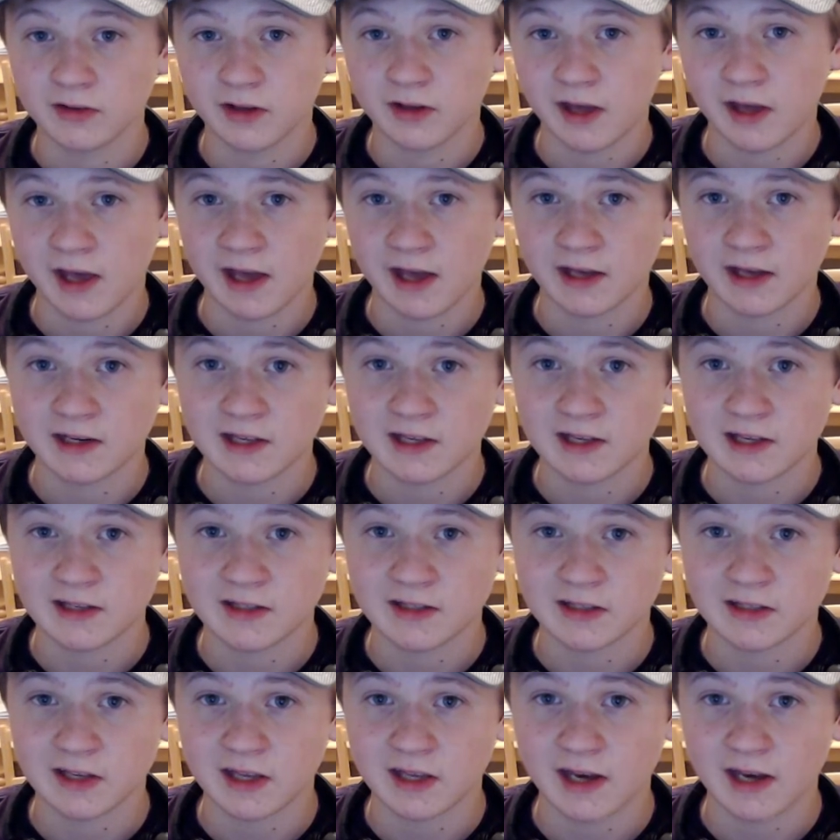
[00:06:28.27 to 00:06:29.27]
and he
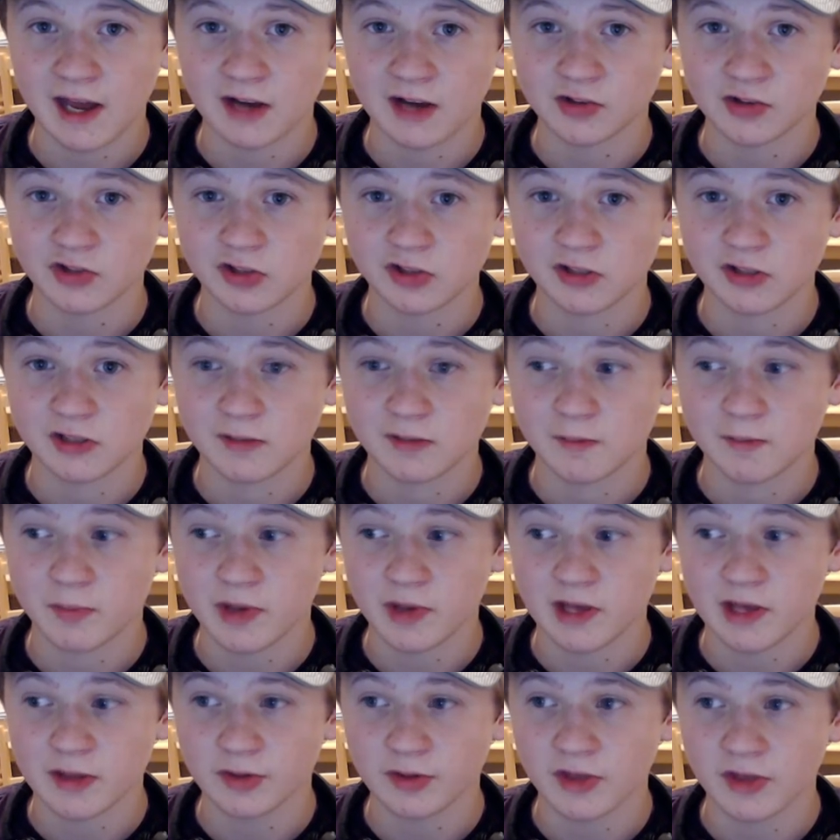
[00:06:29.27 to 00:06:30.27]
can actually
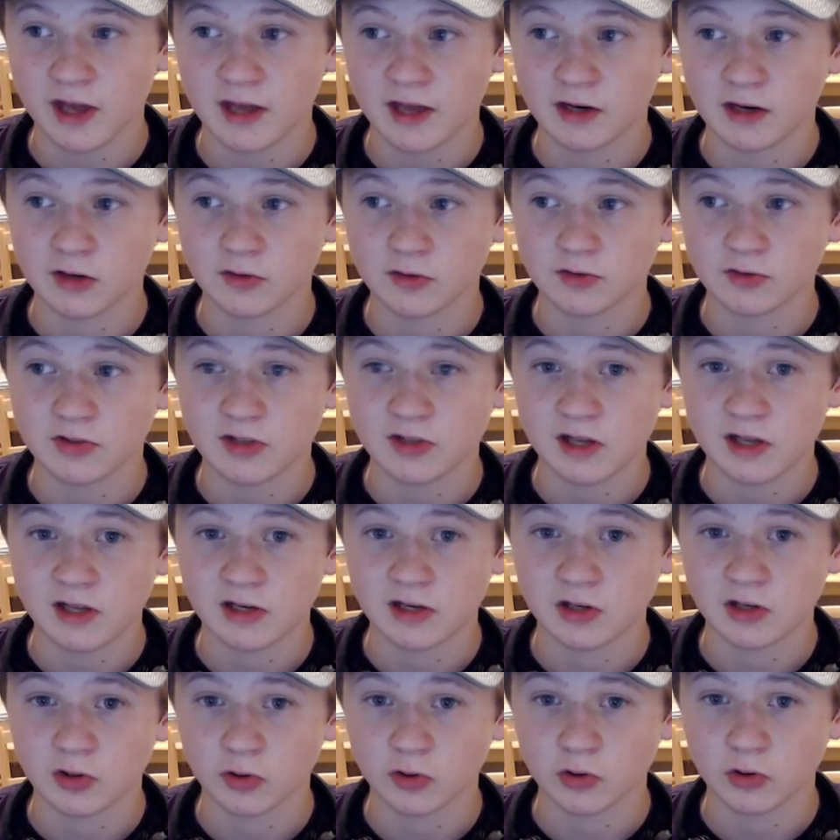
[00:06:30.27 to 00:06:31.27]
beat Thanos
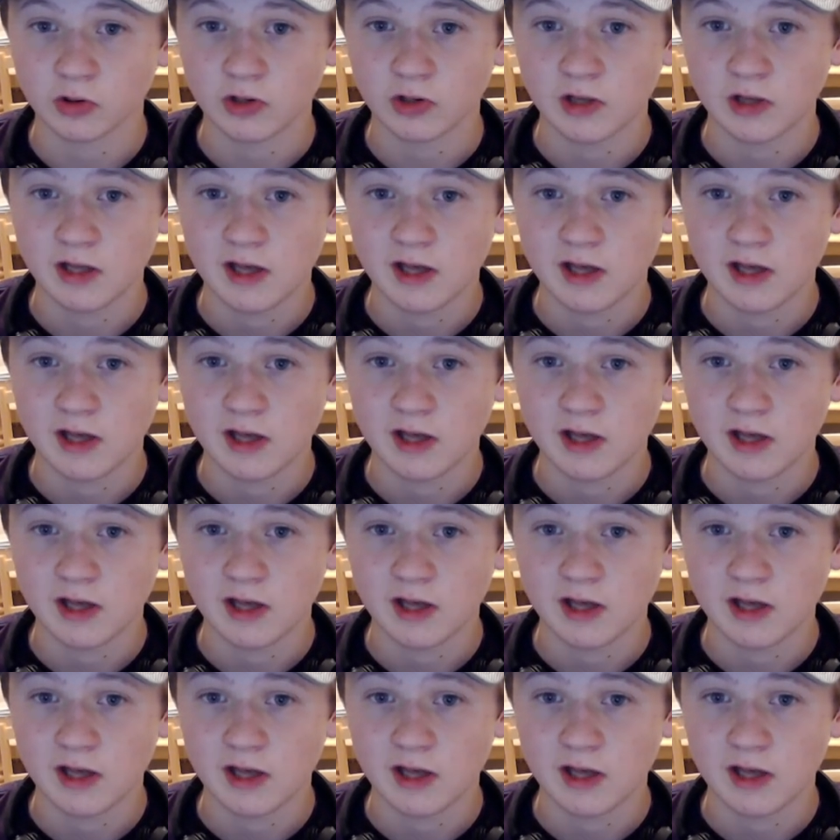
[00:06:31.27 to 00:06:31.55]
and he'll